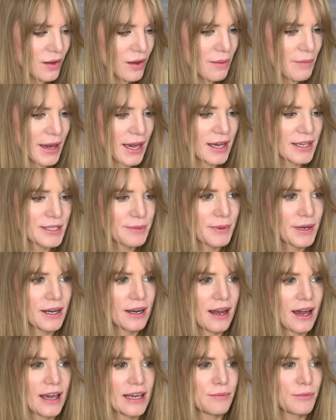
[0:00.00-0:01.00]
My husband and
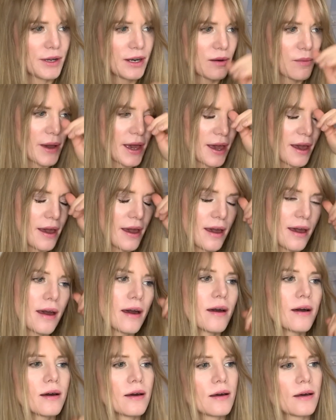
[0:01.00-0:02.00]
I went
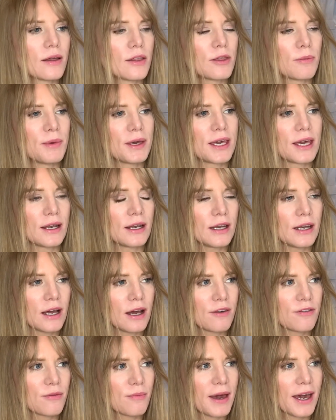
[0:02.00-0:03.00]
away at the beginning
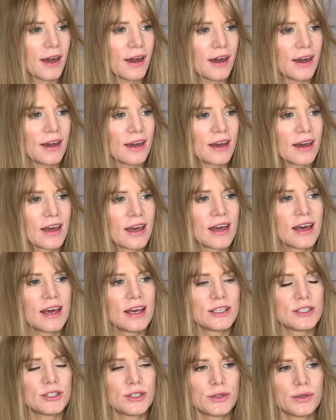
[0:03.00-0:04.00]
of May
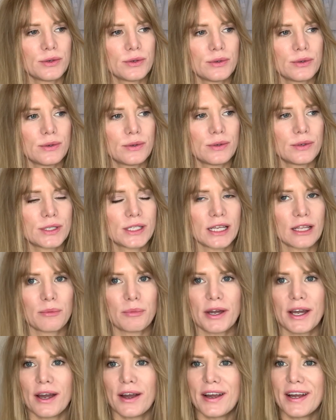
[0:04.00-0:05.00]
to celebrate our